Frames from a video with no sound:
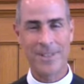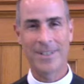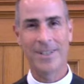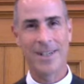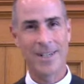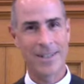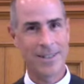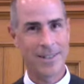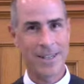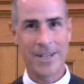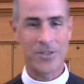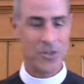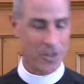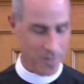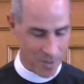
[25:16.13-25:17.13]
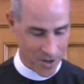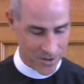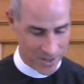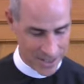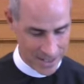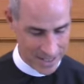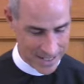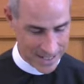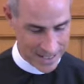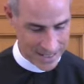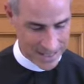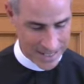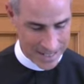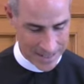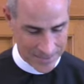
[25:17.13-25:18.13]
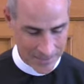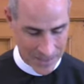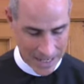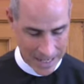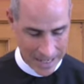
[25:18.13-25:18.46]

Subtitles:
and I catch pneumonia, let's say,